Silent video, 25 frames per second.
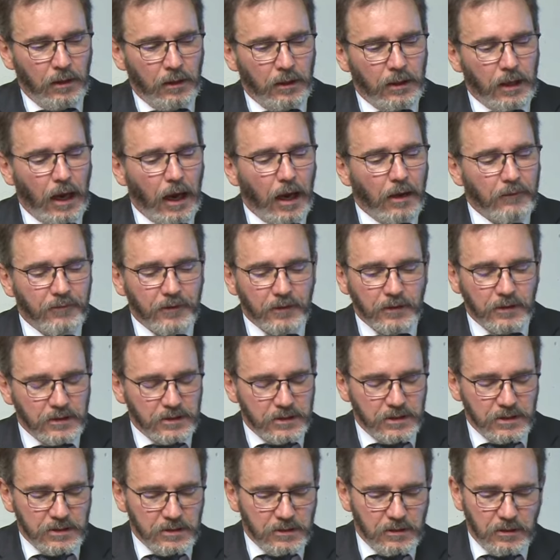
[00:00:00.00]
Yeah, I think
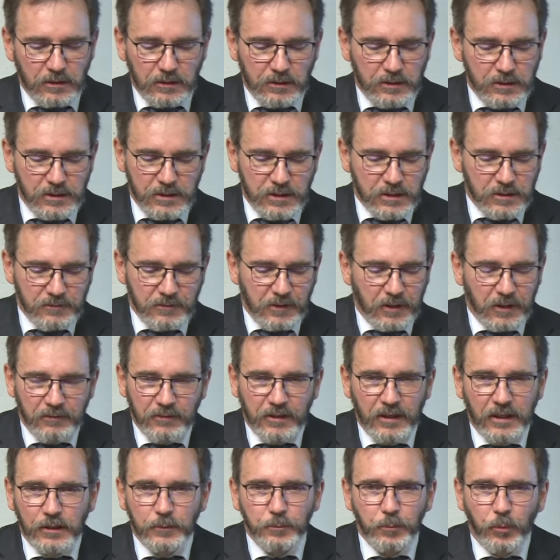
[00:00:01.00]
this is a very
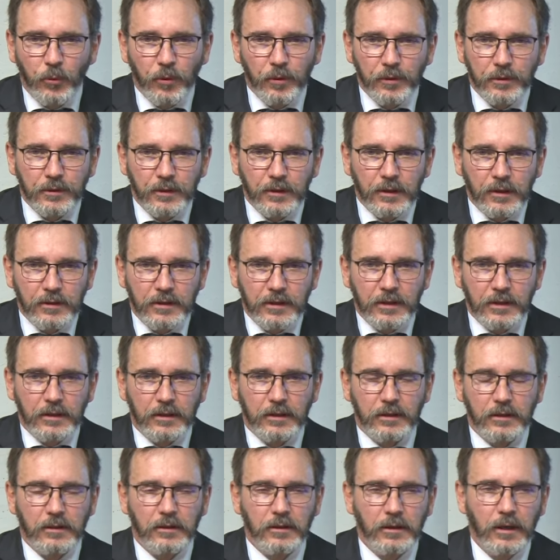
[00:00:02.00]
valid point, and I
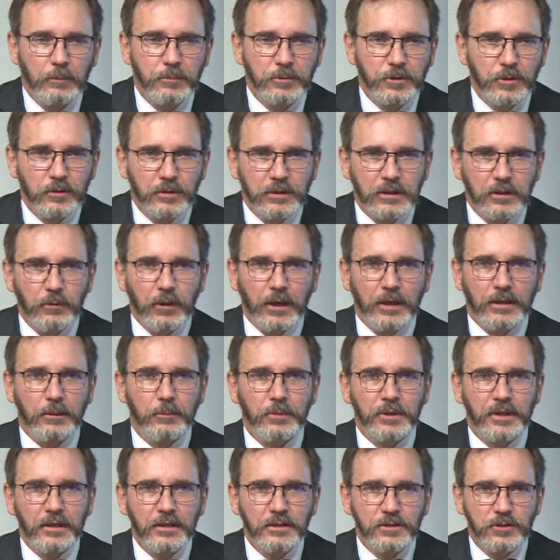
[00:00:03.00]
think absolutely right. I
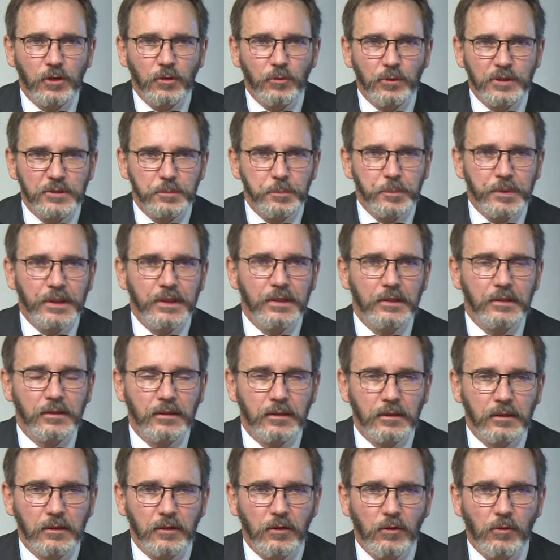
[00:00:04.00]
mean, there's always
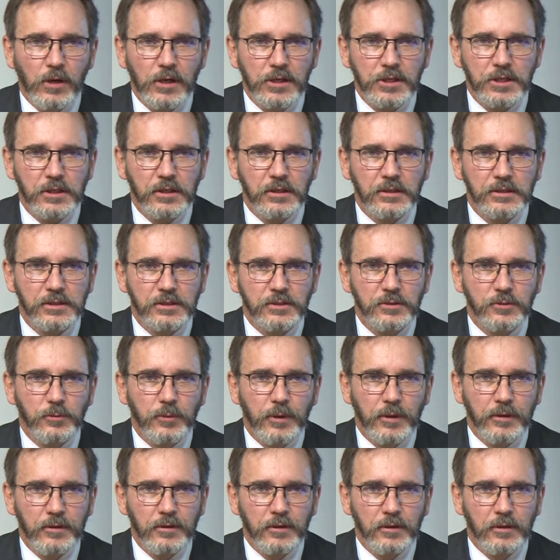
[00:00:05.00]
been a question as to
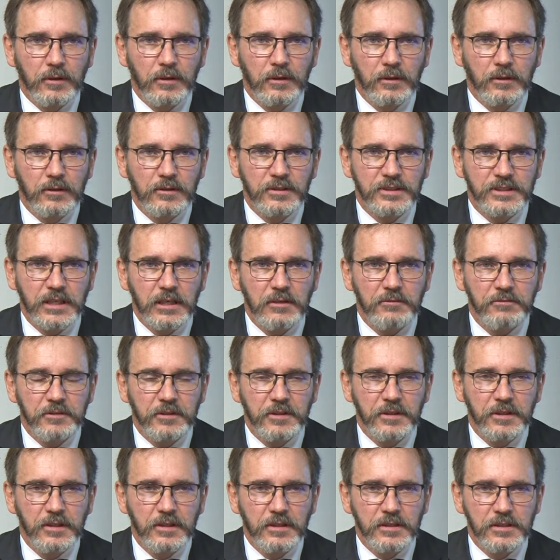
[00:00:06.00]
whether the
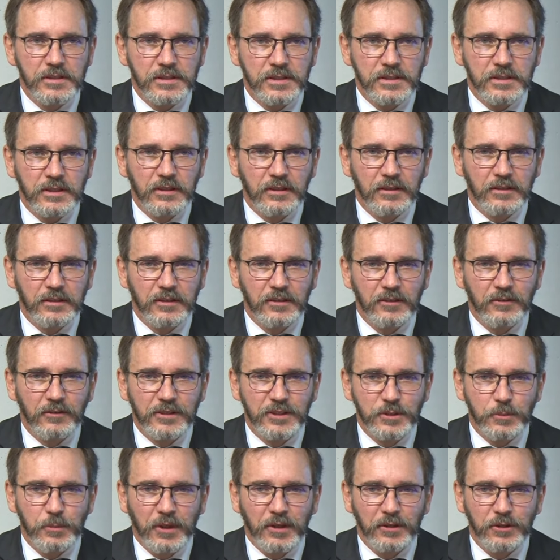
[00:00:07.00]
safety is
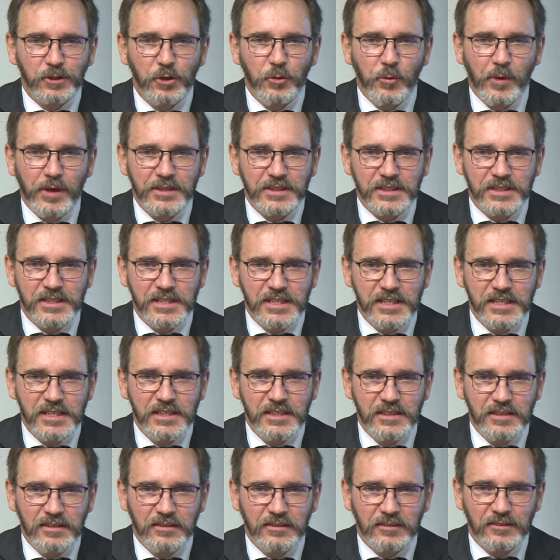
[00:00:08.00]
is about
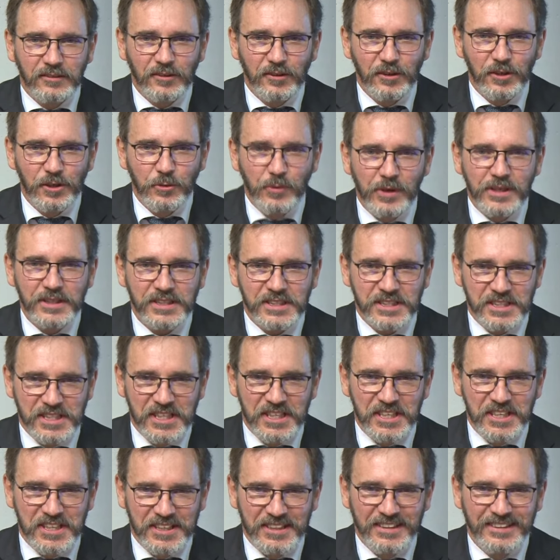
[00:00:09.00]
USD or UST,
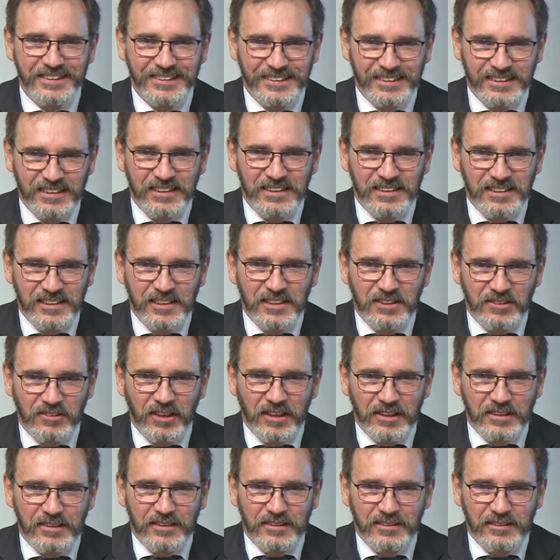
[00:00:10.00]

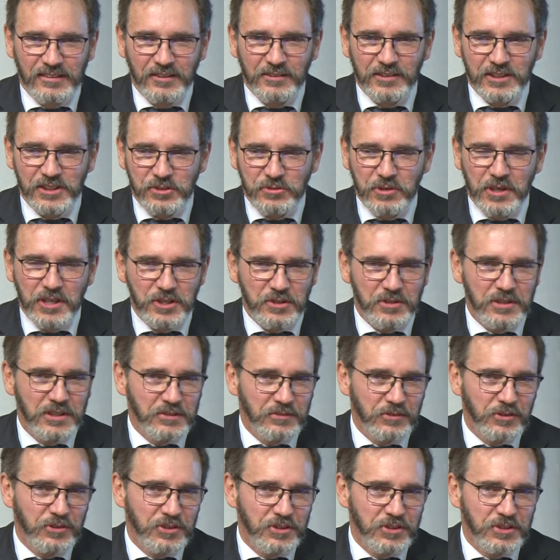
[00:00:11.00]
right? U.S. Treasuries
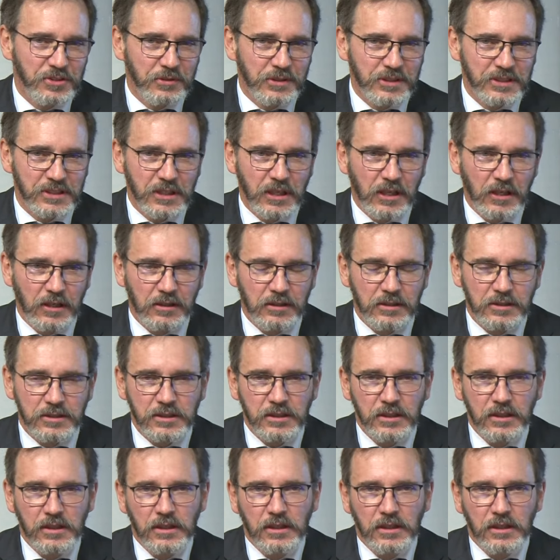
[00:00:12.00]
versus U.S. dollars,